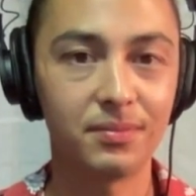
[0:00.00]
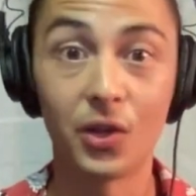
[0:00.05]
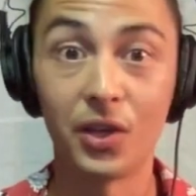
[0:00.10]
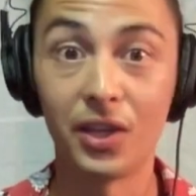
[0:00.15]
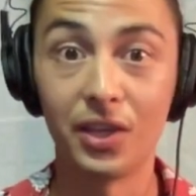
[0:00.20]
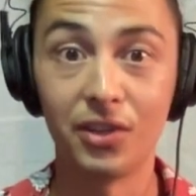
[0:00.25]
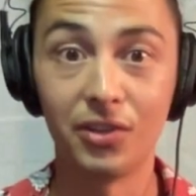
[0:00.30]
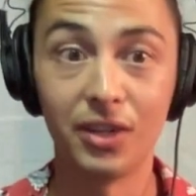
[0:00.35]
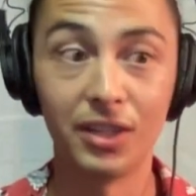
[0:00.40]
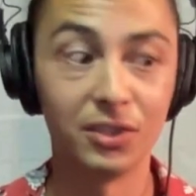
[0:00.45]

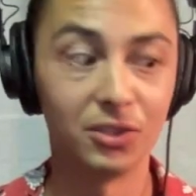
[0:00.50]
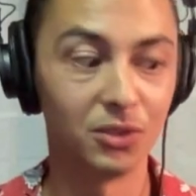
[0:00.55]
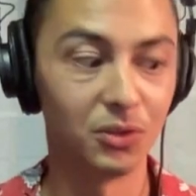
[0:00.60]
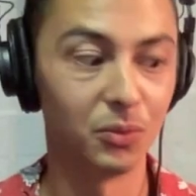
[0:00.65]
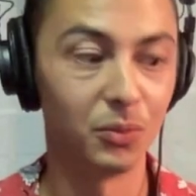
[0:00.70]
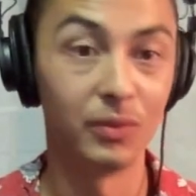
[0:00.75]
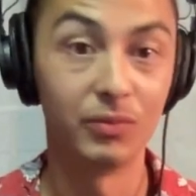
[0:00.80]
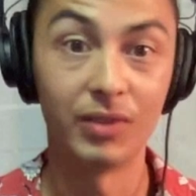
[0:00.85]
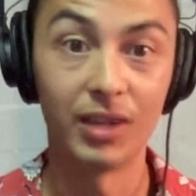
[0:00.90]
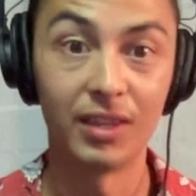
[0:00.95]
Okay, great,
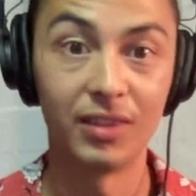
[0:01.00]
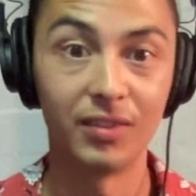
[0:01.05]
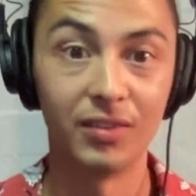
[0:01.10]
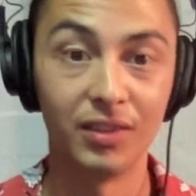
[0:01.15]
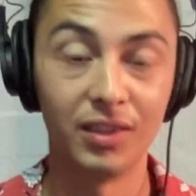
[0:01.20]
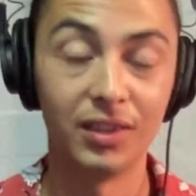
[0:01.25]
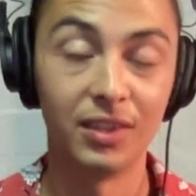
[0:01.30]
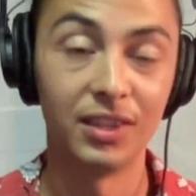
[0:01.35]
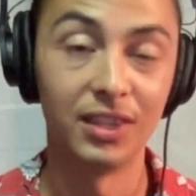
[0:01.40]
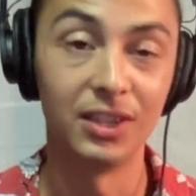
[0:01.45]
so we've had
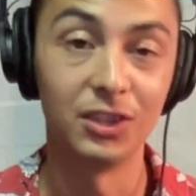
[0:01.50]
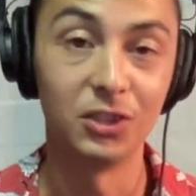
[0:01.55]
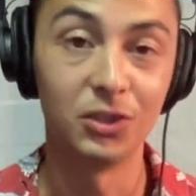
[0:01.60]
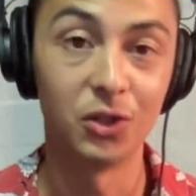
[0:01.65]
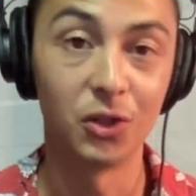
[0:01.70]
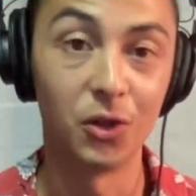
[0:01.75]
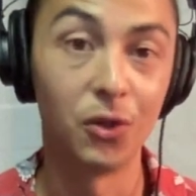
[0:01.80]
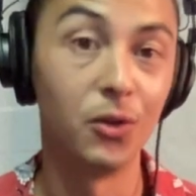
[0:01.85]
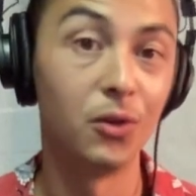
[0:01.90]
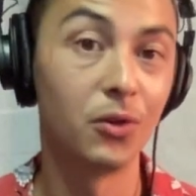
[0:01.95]
these
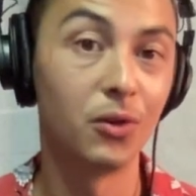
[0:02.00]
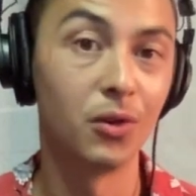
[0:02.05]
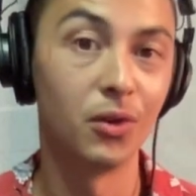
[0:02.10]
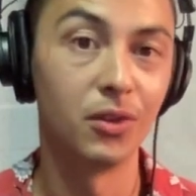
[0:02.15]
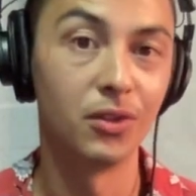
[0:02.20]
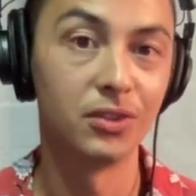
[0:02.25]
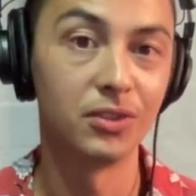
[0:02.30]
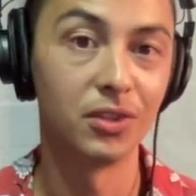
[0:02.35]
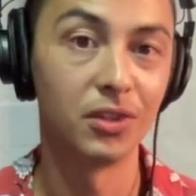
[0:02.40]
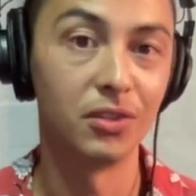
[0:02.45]
2
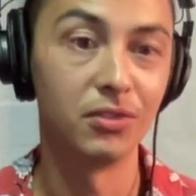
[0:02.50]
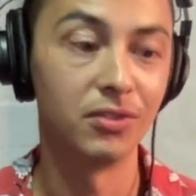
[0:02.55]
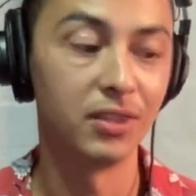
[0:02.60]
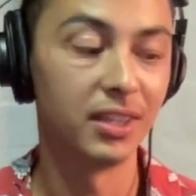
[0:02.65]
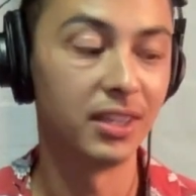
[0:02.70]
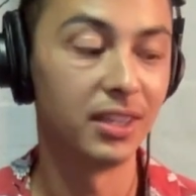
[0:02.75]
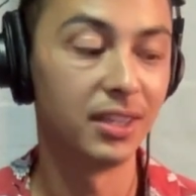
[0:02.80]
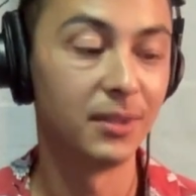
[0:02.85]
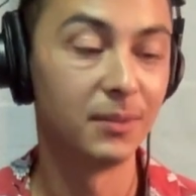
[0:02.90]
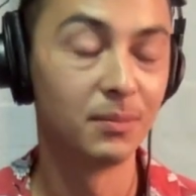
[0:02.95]
chords
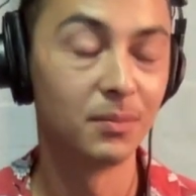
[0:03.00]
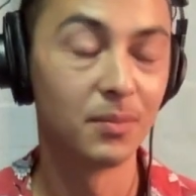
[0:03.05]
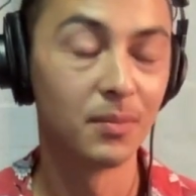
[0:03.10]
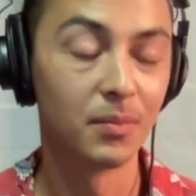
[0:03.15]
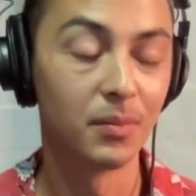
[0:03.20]
already.